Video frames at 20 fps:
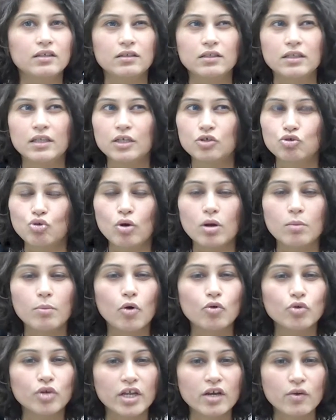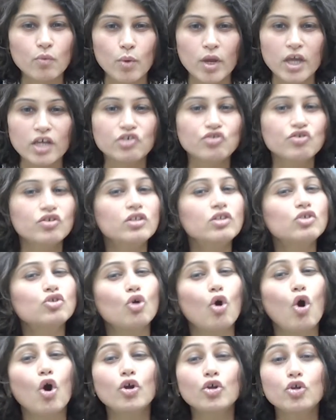They talk about invasions,
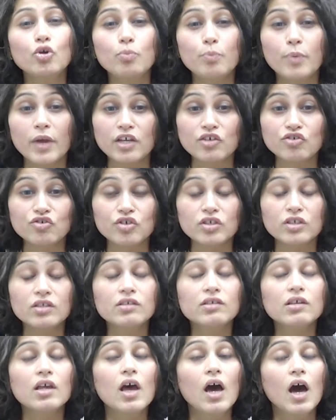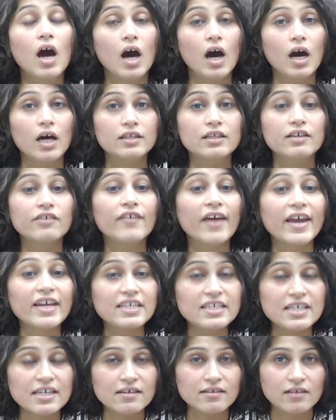occupations. The
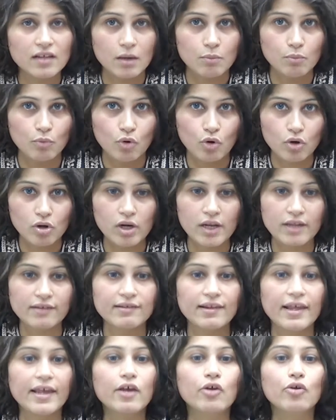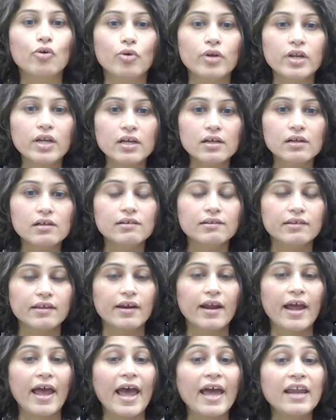writings are more or less like chronicles.
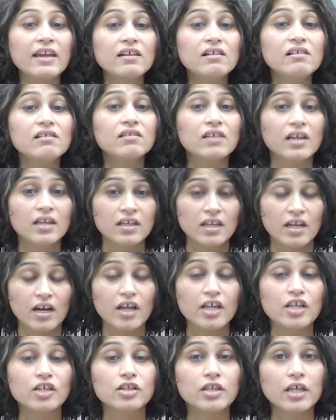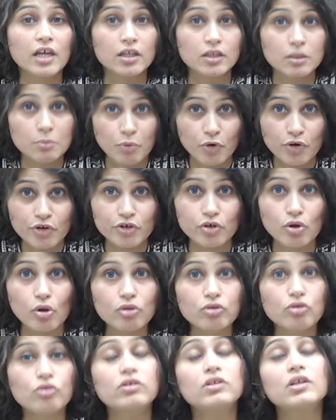There are annals, and the poetry
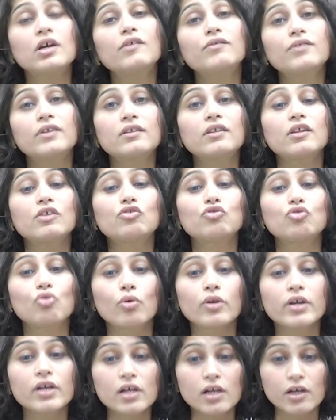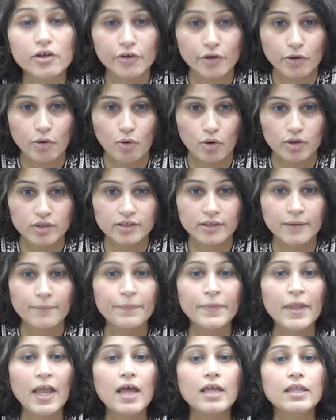also serves as historical
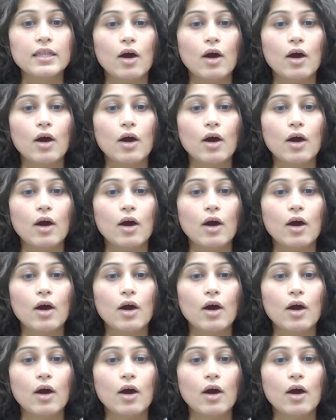records.